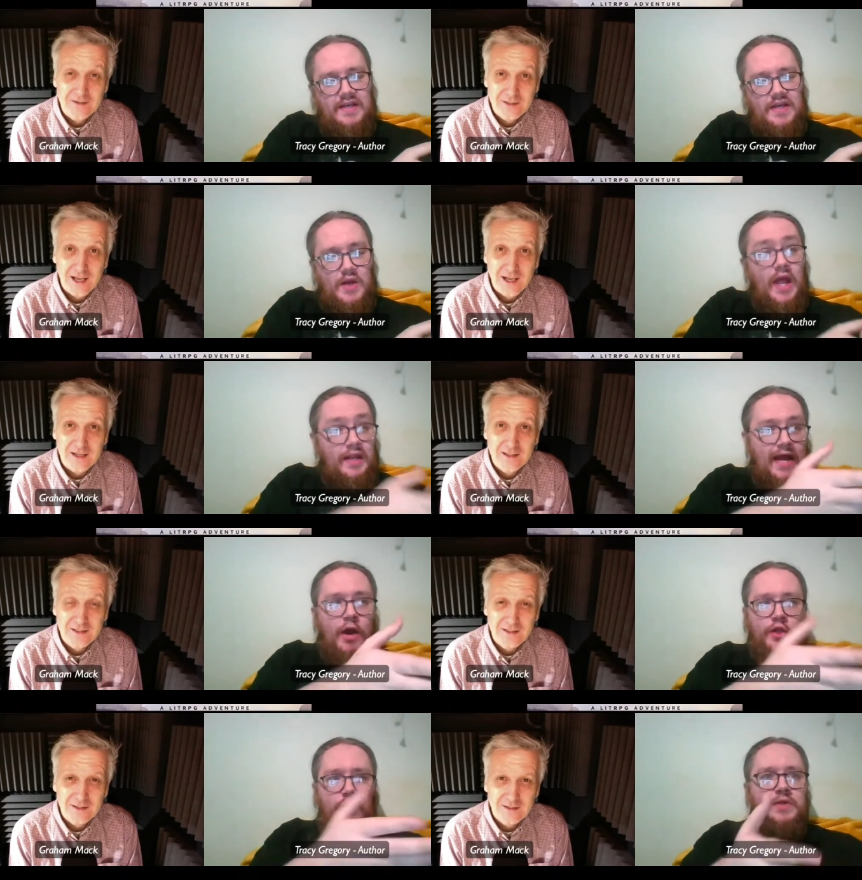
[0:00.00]
Speaker 1: Yeah. Like,
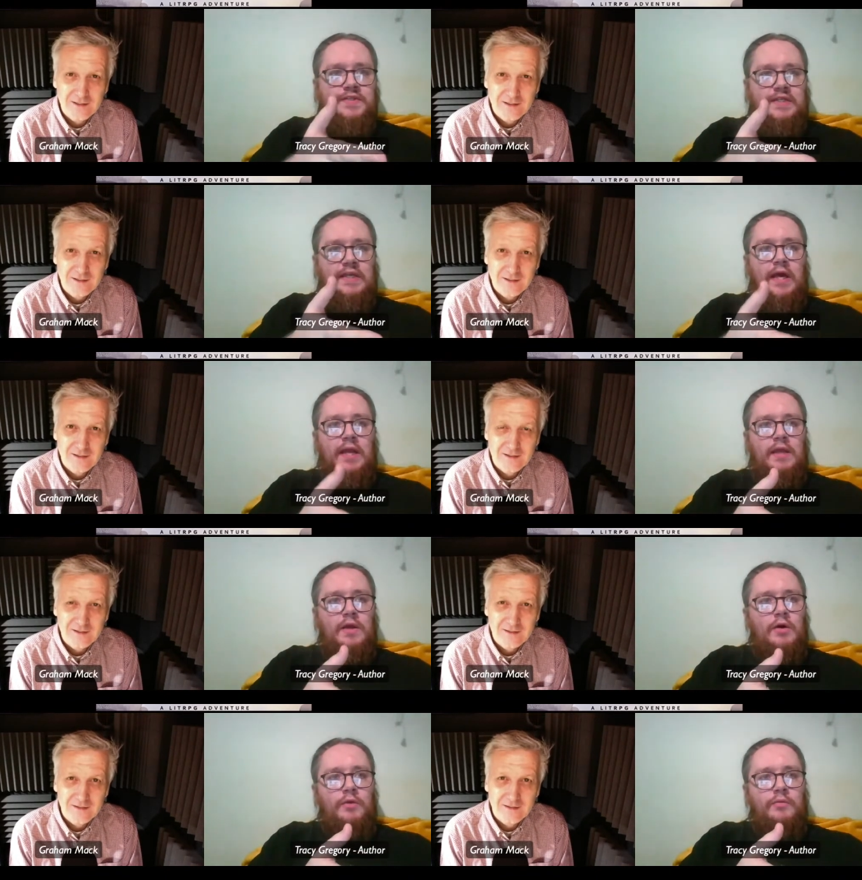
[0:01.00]
now you would see
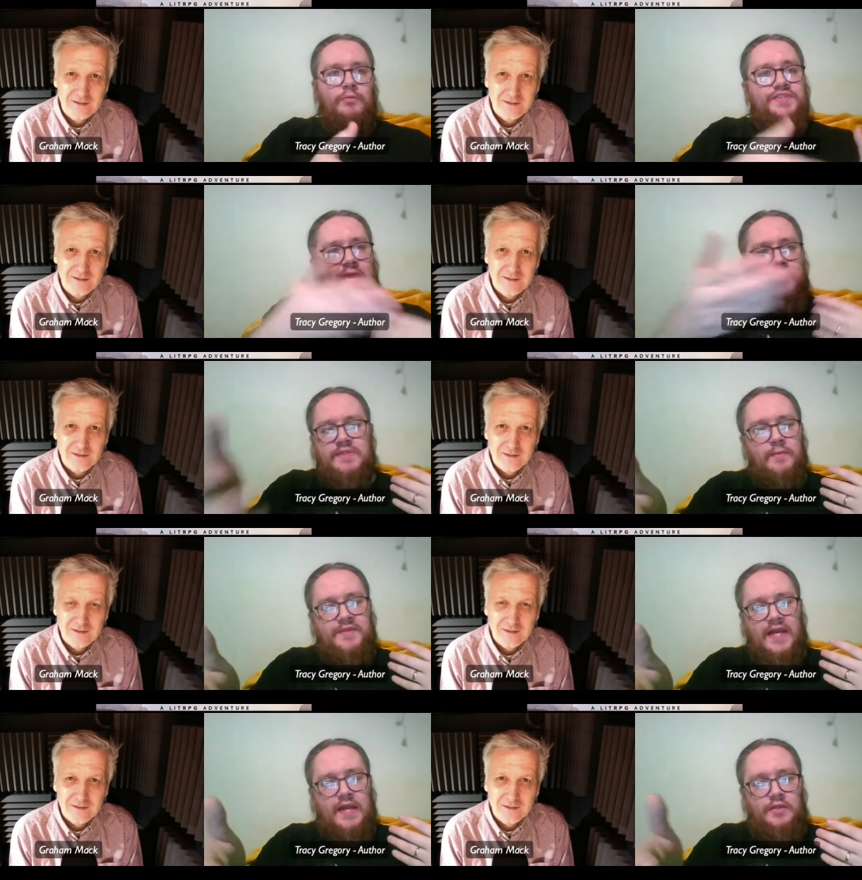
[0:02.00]
like on once Amazon's
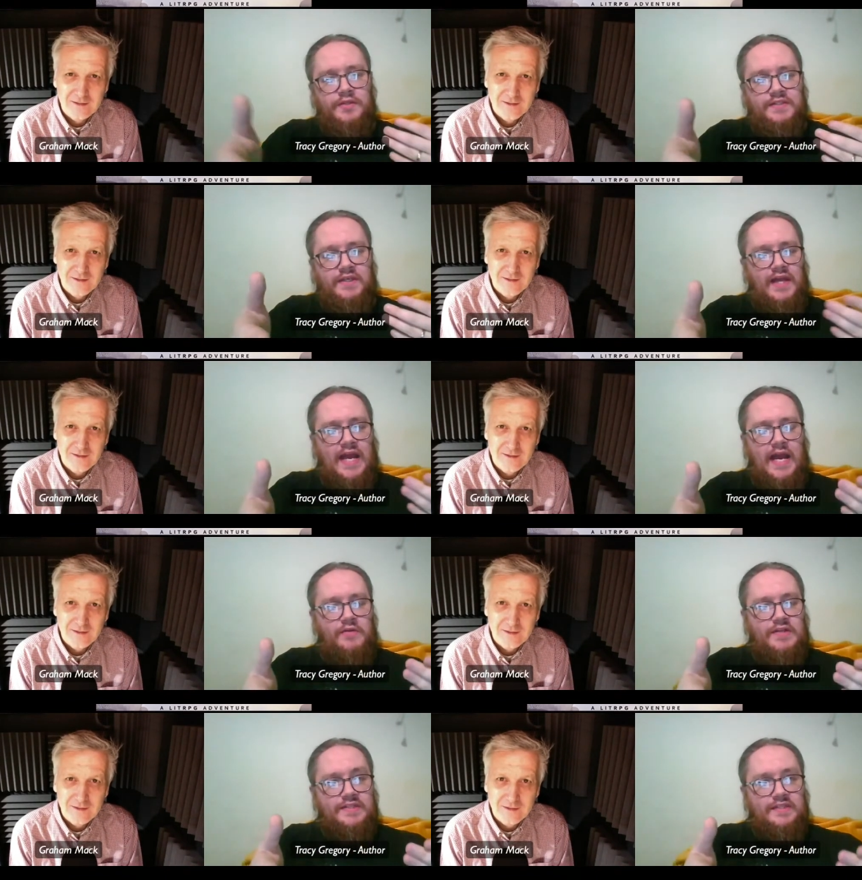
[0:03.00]
ever dated, you'll see the
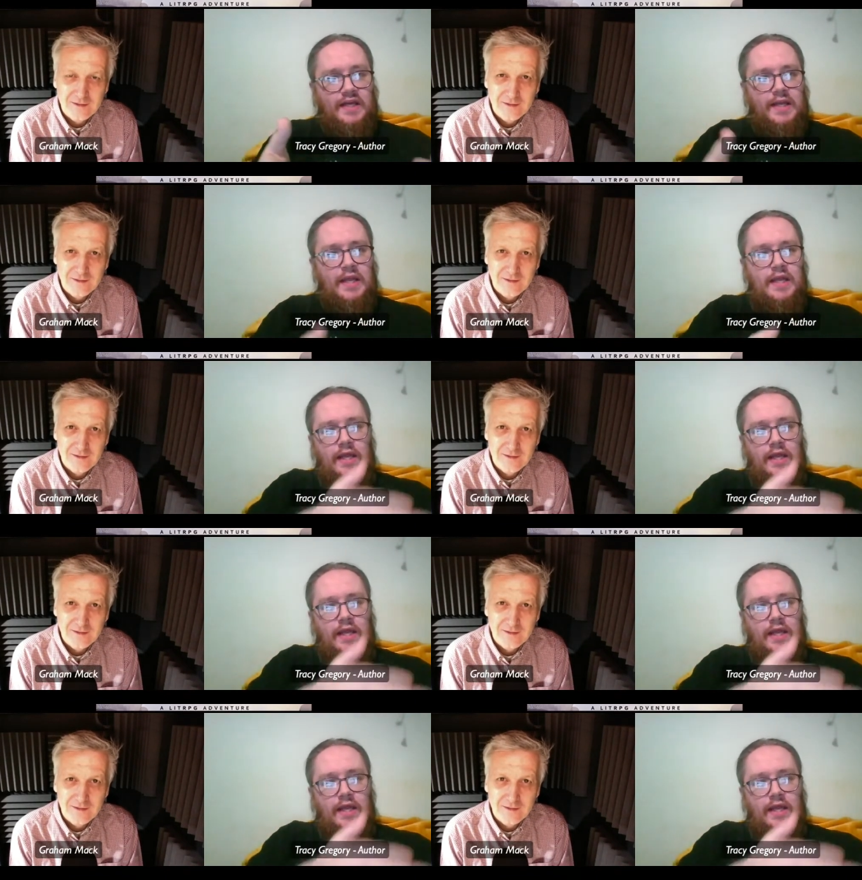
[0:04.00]
categories as like